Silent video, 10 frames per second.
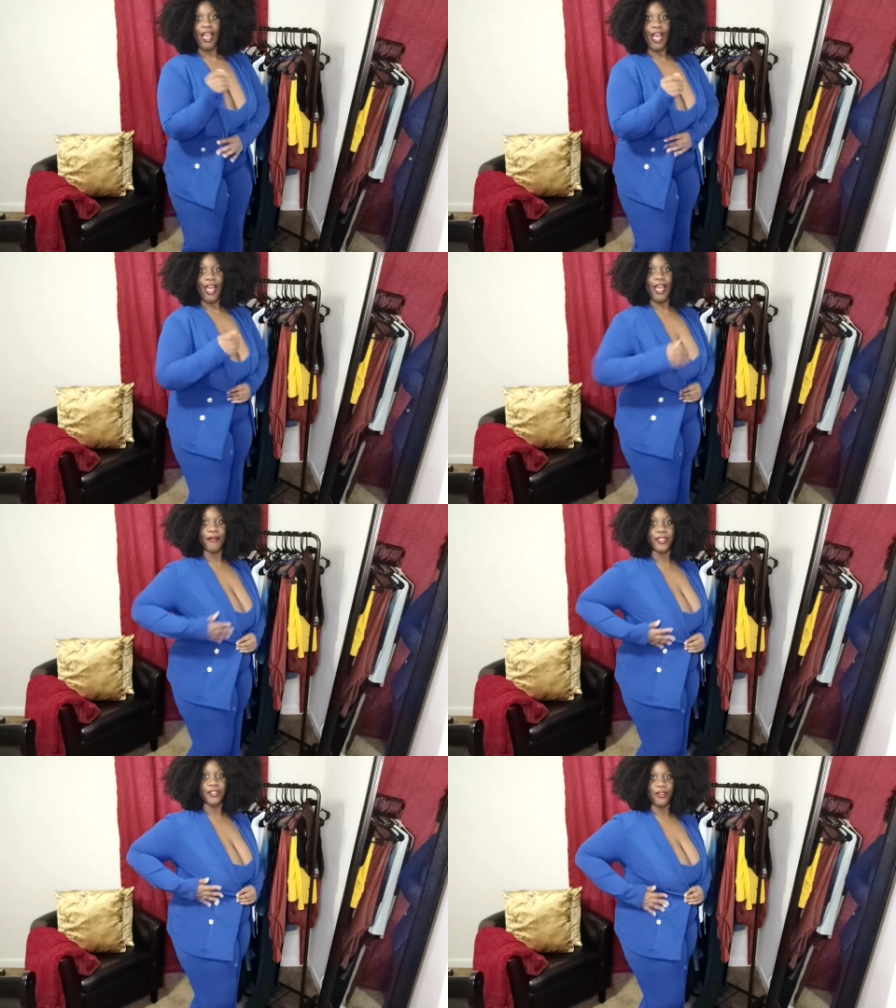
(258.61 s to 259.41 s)
I
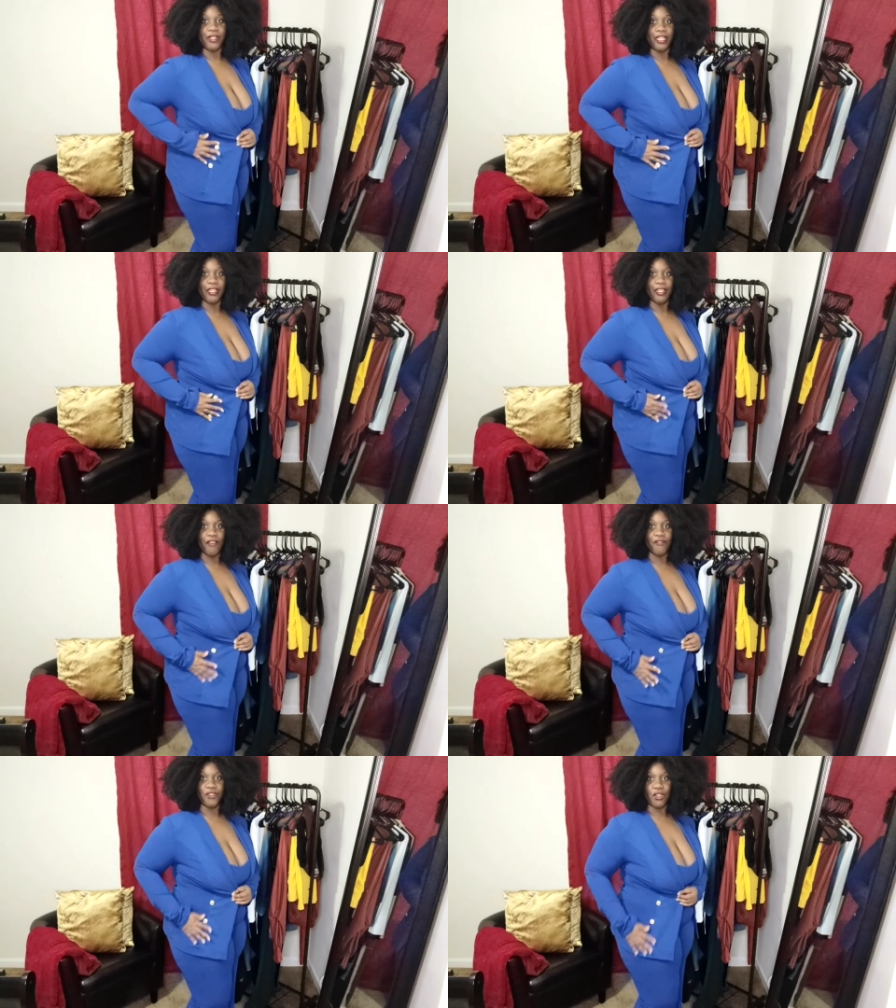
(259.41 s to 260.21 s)
absolutely
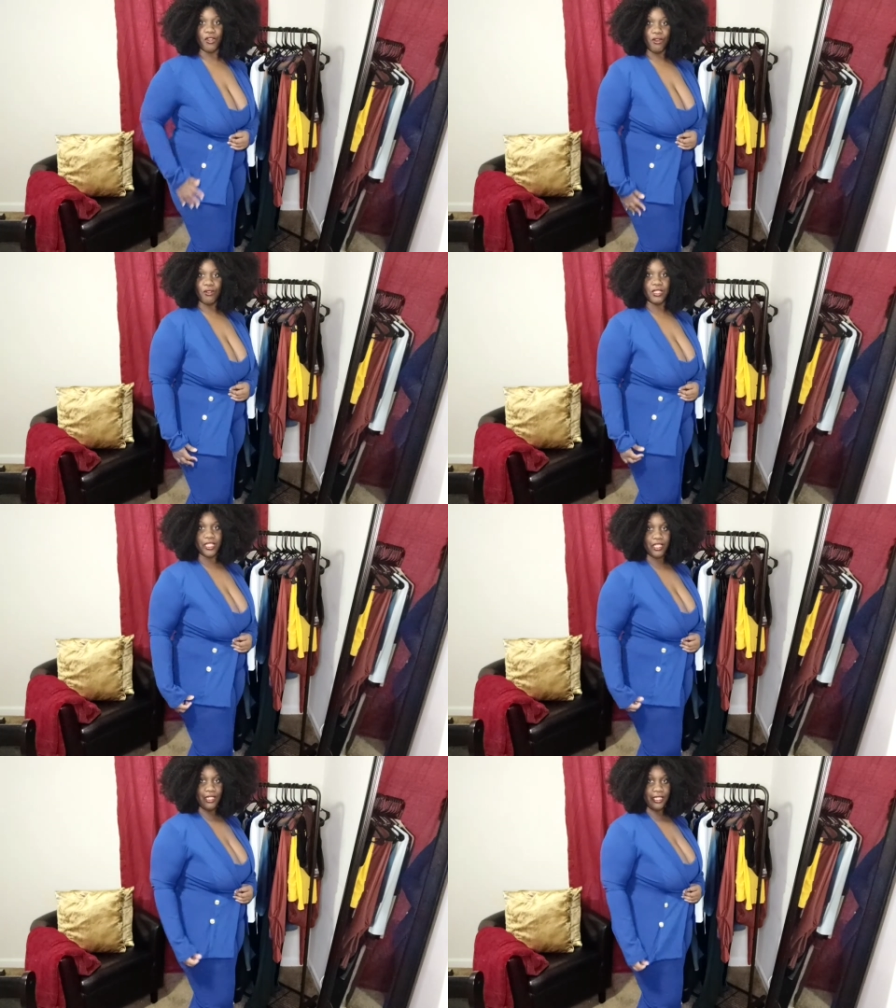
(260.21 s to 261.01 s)
love the gold
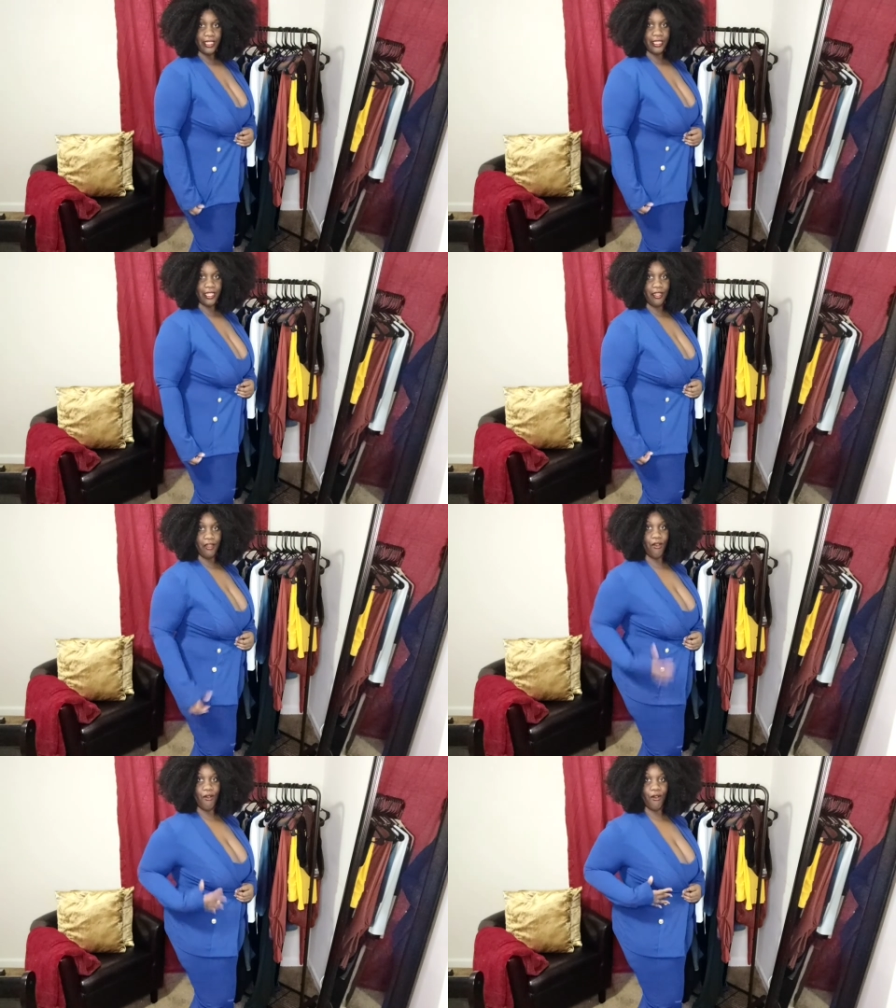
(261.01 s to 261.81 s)

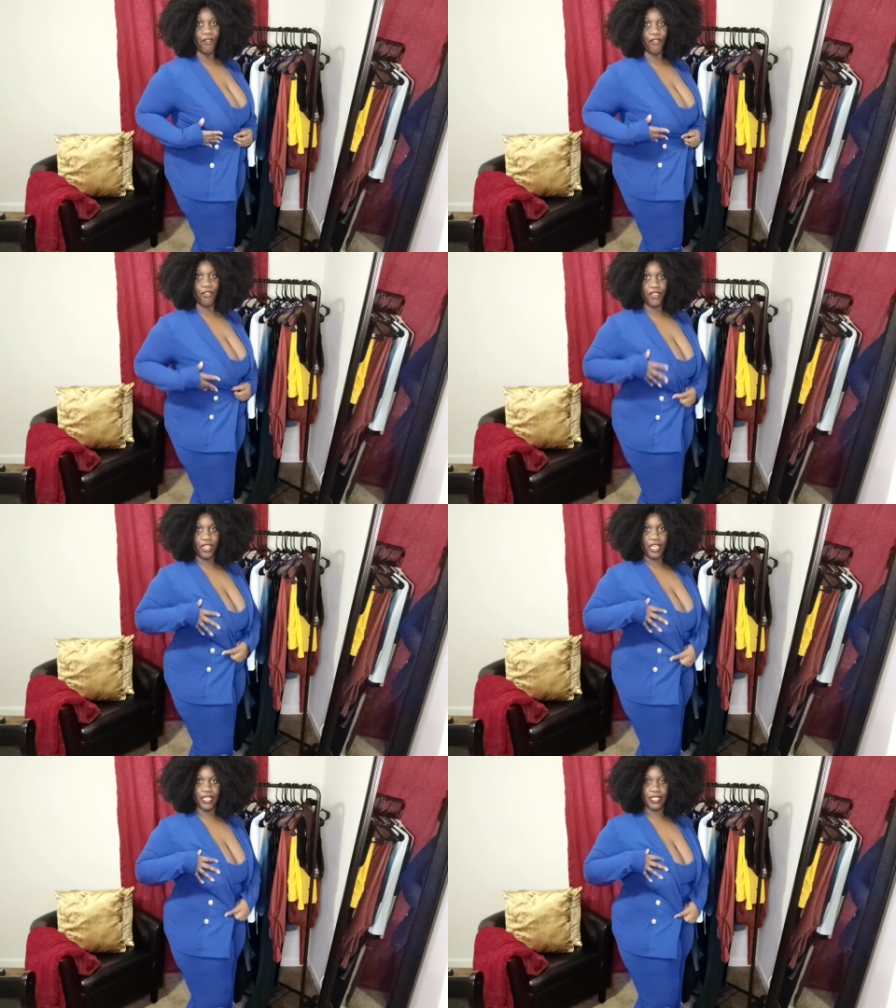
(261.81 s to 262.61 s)
detail on
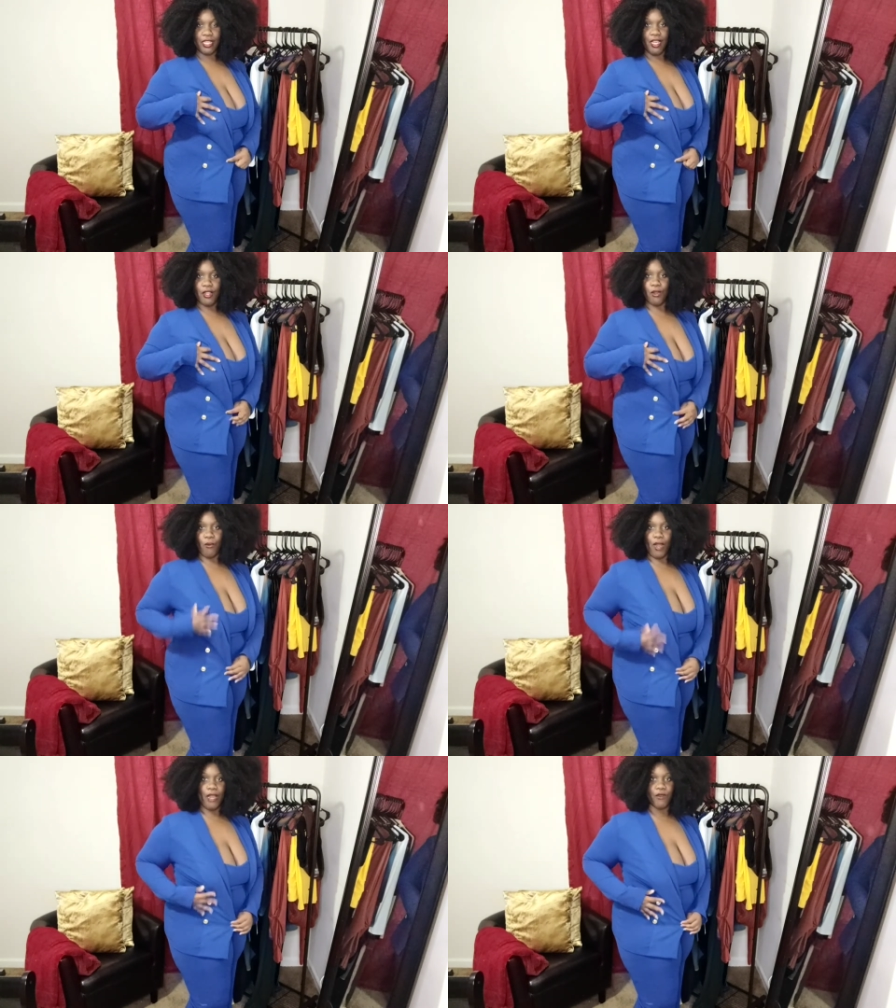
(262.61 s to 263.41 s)
this. The
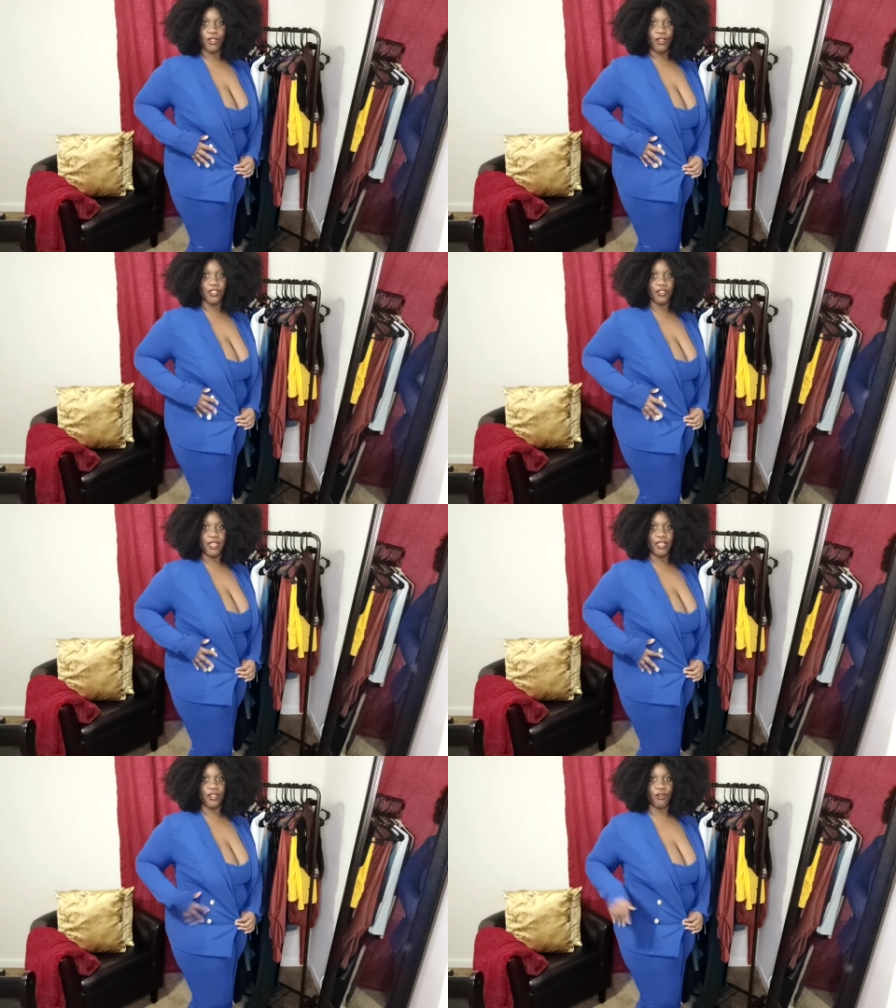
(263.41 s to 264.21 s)
white one also
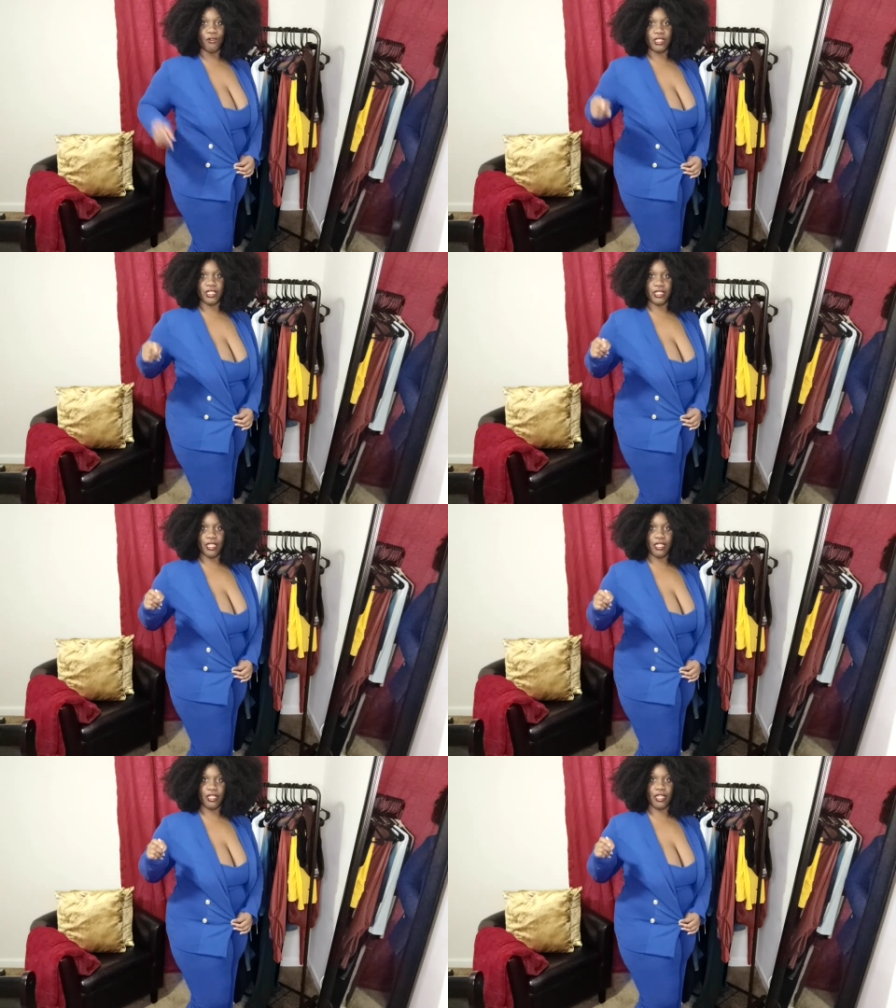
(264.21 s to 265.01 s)
had the gold
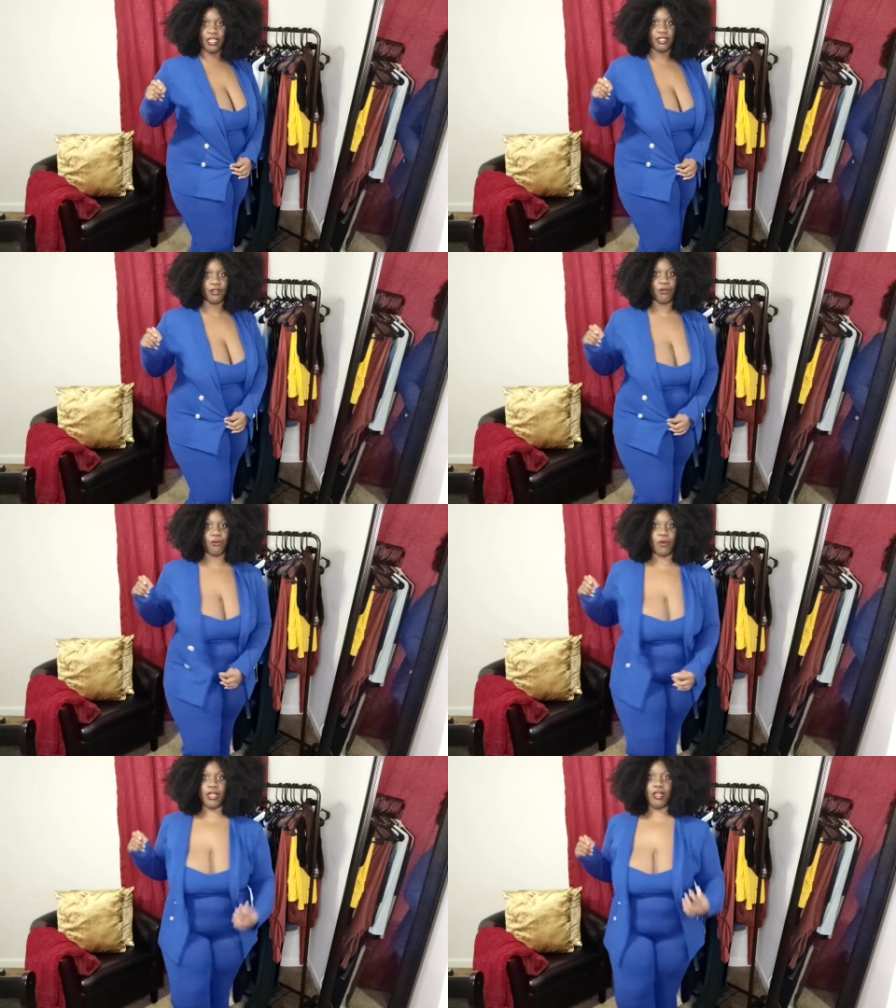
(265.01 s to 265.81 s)
detailing as
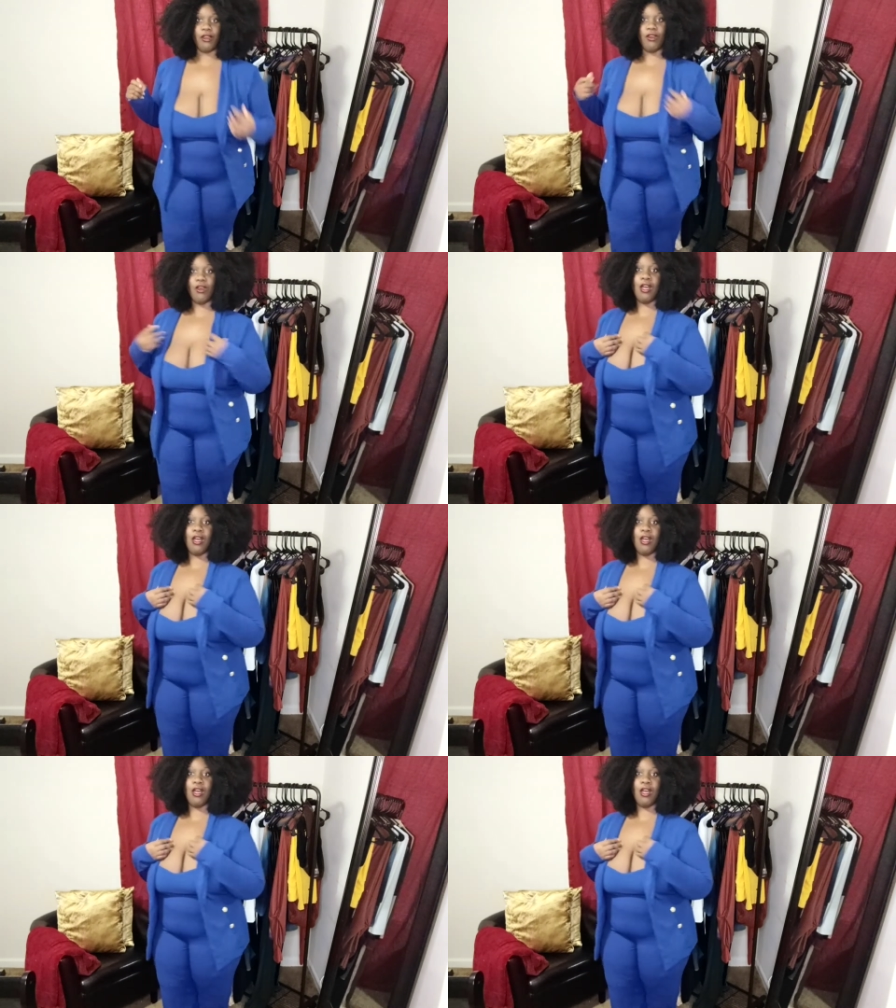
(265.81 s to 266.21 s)
well.